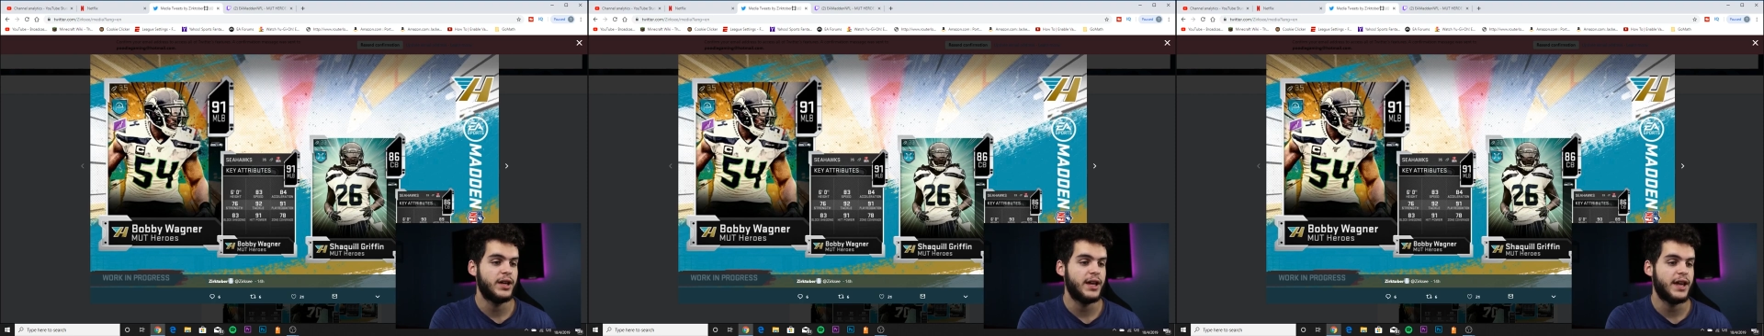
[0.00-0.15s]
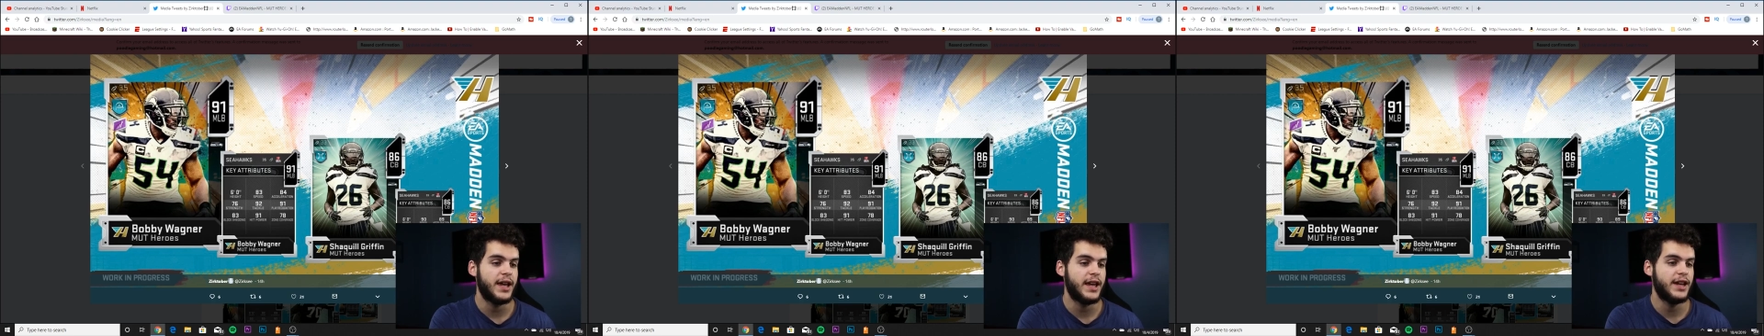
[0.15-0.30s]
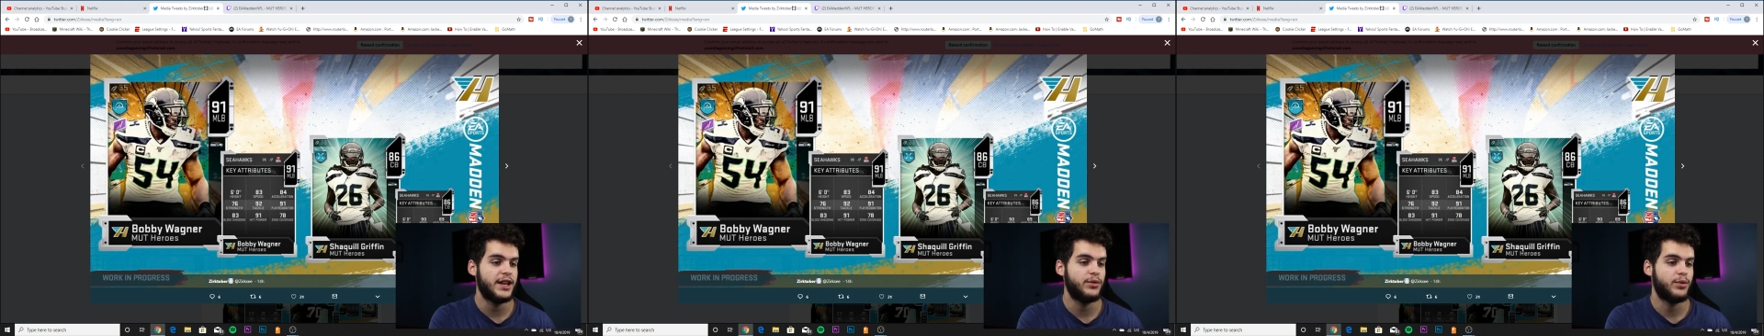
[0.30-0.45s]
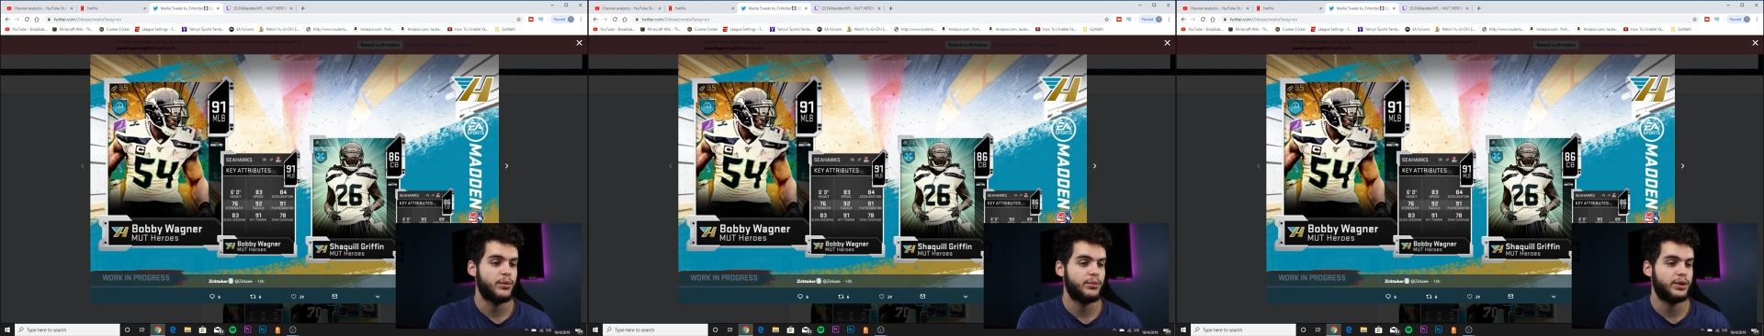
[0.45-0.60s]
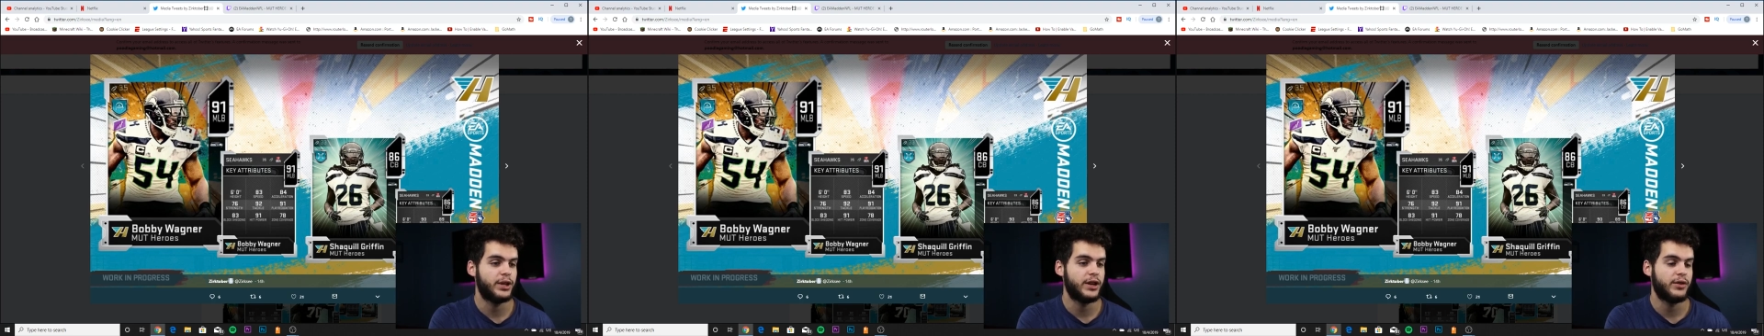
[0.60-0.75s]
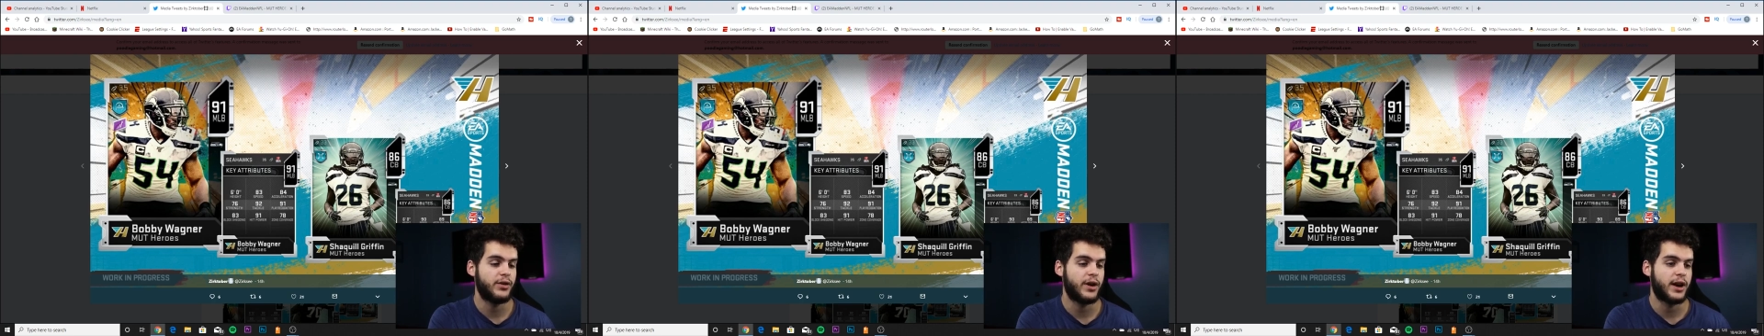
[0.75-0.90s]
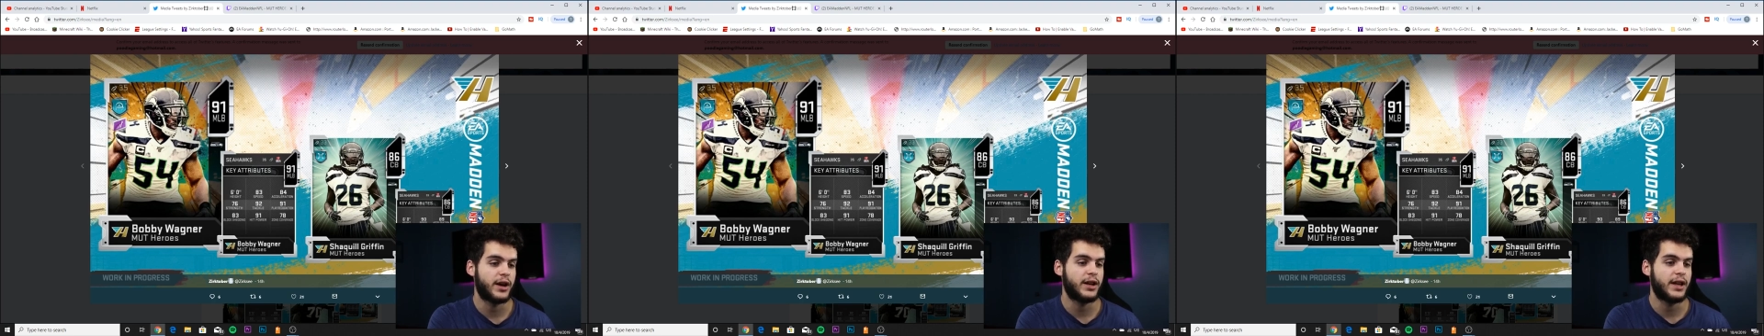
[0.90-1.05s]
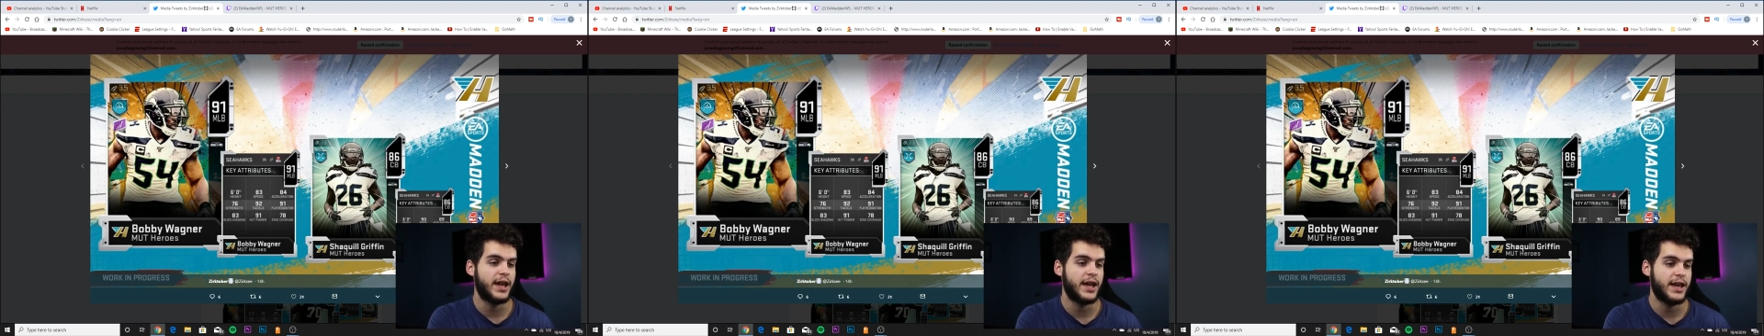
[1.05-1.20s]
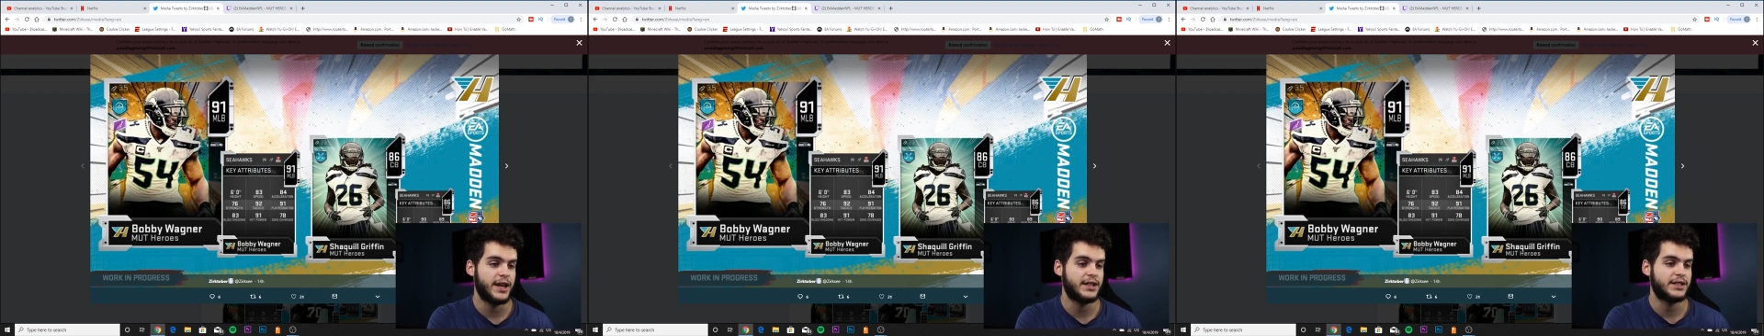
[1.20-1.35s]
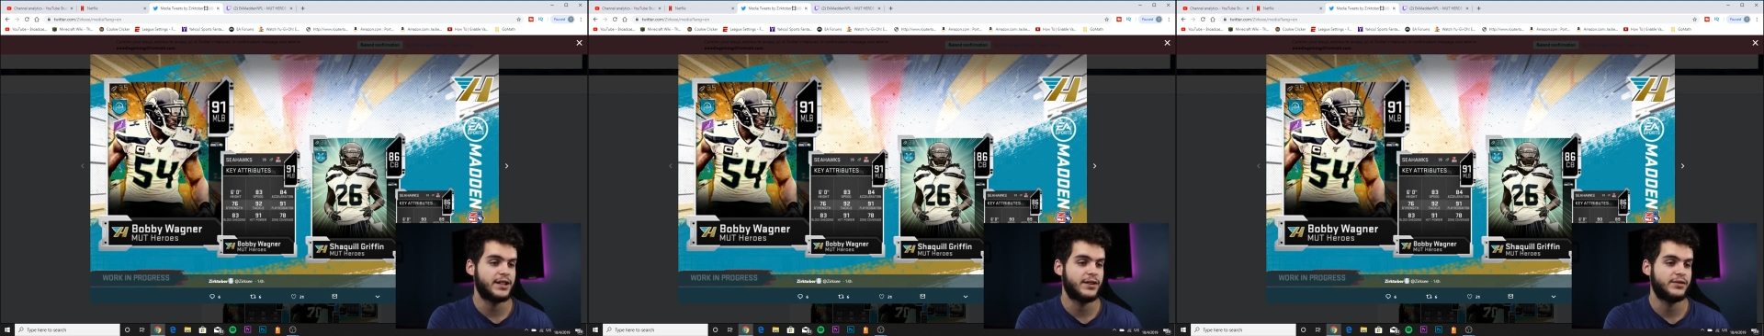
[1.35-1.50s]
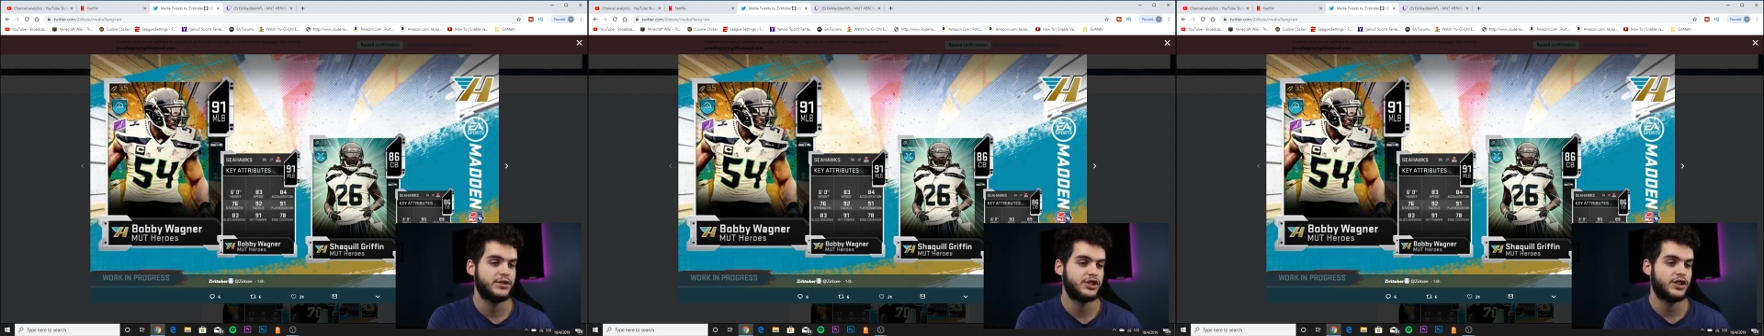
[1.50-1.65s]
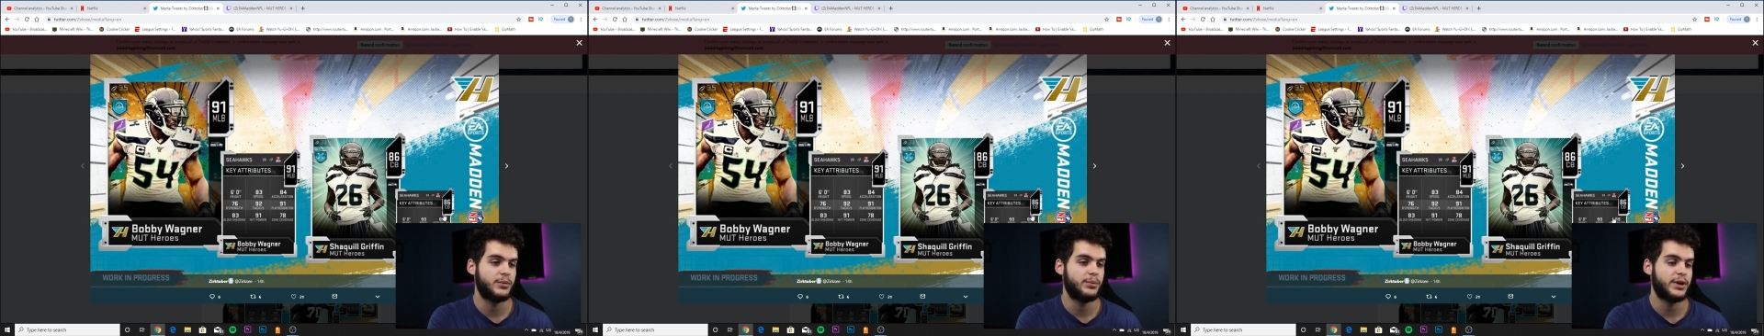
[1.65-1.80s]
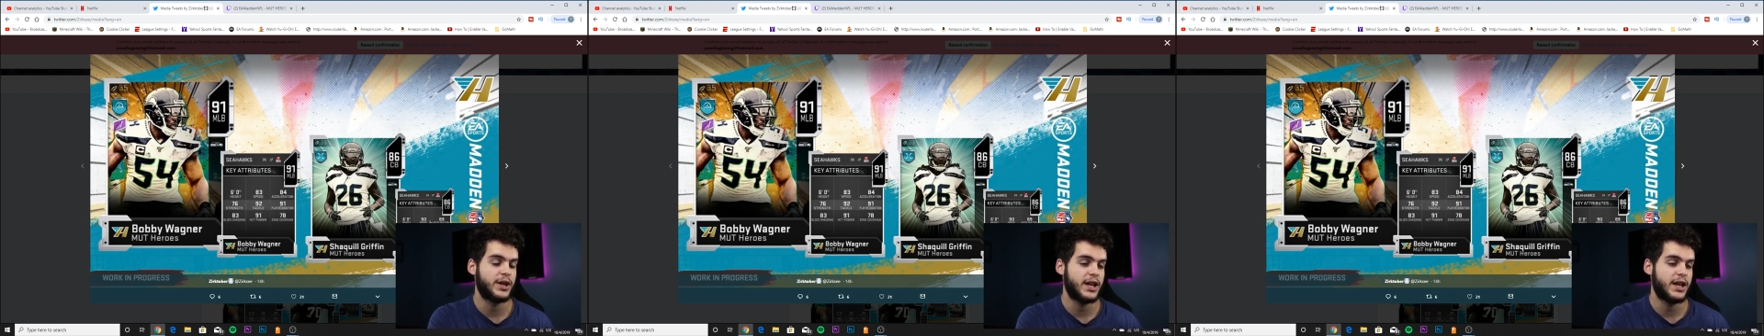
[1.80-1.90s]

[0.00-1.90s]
81 play rec, 87 jumping,